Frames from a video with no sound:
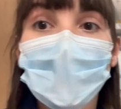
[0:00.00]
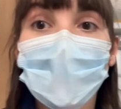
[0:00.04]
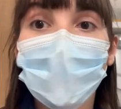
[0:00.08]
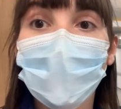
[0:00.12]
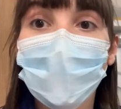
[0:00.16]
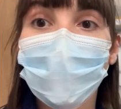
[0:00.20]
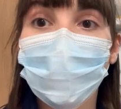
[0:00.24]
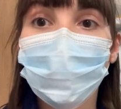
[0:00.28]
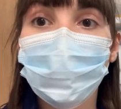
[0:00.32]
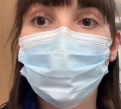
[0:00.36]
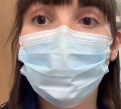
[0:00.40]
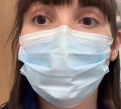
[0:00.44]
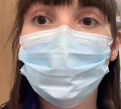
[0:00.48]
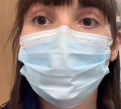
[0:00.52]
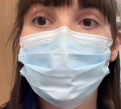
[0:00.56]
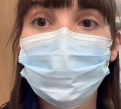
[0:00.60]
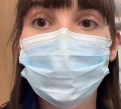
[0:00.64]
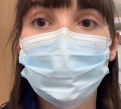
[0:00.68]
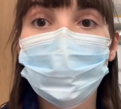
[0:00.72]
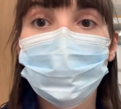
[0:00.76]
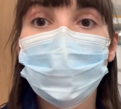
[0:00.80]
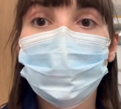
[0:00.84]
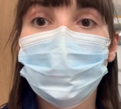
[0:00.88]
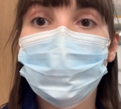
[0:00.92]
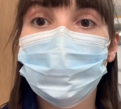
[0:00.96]
And once
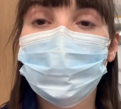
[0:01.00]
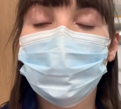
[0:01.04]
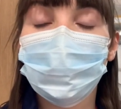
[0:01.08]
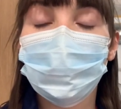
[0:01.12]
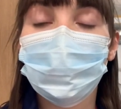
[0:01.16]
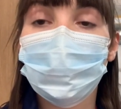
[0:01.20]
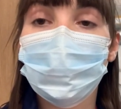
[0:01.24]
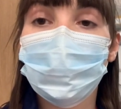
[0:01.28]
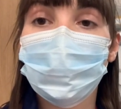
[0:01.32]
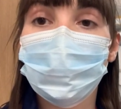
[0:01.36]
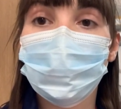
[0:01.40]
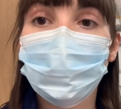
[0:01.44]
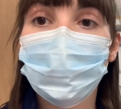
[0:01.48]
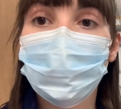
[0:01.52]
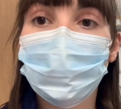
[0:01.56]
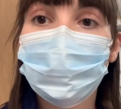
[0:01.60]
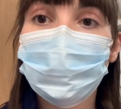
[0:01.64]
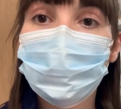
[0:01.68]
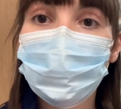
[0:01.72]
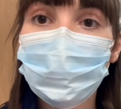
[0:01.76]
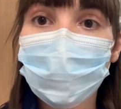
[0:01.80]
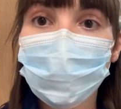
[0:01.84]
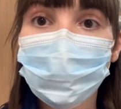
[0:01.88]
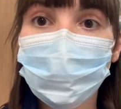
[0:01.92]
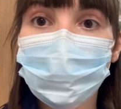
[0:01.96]
they're able to go for
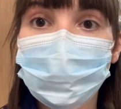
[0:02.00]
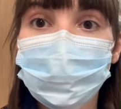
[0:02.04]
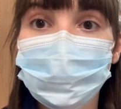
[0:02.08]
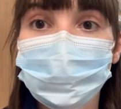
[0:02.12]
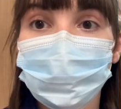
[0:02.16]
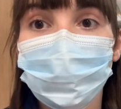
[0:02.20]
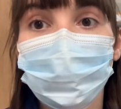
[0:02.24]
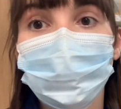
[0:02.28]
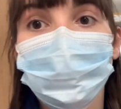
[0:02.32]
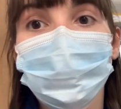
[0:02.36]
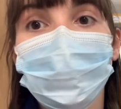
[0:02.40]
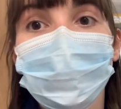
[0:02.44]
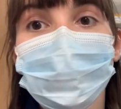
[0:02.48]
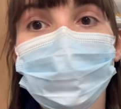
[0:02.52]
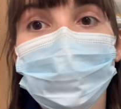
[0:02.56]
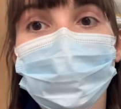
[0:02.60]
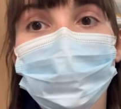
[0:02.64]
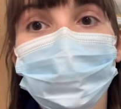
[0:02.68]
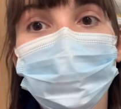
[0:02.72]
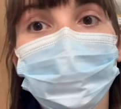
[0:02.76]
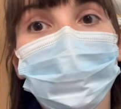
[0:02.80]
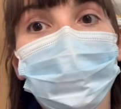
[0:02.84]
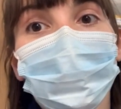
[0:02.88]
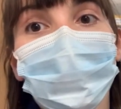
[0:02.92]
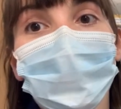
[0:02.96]
4 hours without needing
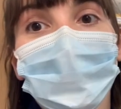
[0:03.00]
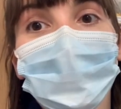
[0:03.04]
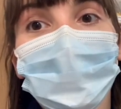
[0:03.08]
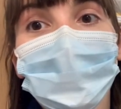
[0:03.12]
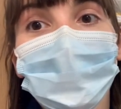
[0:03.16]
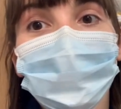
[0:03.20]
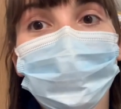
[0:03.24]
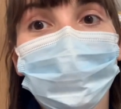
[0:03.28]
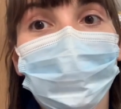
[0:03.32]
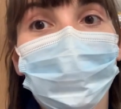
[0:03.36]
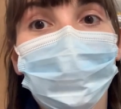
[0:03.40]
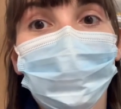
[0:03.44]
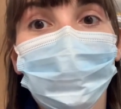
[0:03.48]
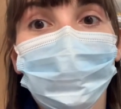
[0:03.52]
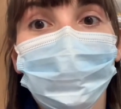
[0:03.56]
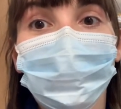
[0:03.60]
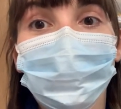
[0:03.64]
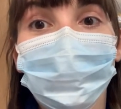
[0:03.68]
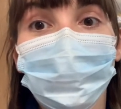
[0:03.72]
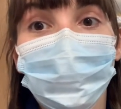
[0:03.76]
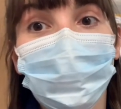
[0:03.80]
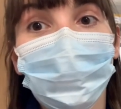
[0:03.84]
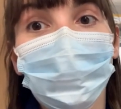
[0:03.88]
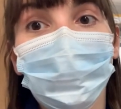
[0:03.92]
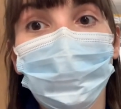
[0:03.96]
it, then
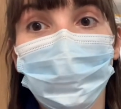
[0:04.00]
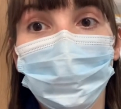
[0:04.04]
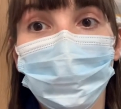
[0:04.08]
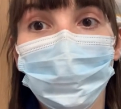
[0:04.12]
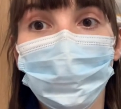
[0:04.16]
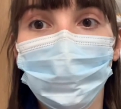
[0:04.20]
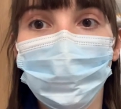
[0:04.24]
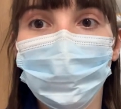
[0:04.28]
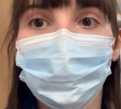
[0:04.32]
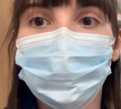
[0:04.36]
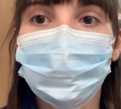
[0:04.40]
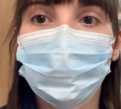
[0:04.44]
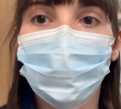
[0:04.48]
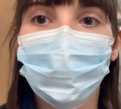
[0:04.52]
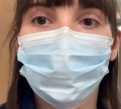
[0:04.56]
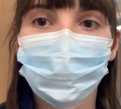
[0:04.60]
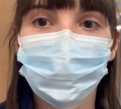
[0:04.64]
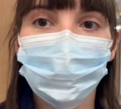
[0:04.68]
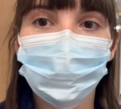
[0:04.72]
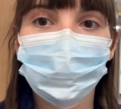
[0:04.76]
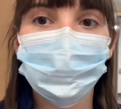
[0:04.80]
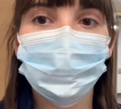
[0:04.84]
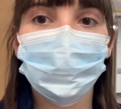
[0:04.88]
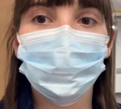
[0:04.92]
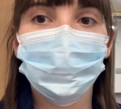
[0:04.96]
they can go home and
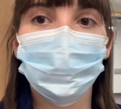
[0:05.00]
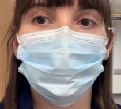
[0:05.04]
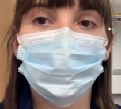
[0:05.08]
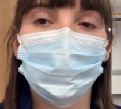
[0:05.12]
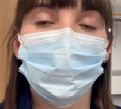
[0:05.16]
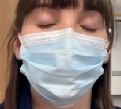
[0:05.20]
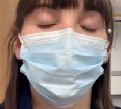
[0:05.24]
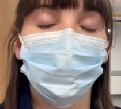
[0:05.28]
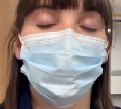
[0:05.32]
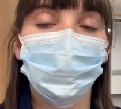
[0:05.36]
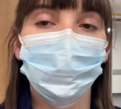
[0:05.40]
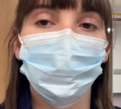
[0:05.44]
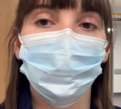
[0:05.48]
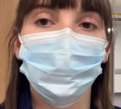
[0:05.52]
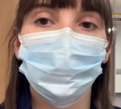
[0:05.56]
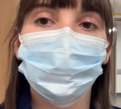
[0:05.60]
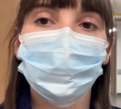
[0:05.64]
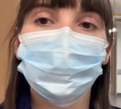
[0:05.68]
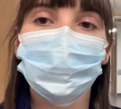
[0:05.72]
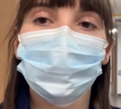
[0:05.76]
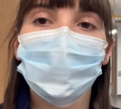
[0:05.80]
continue it at home.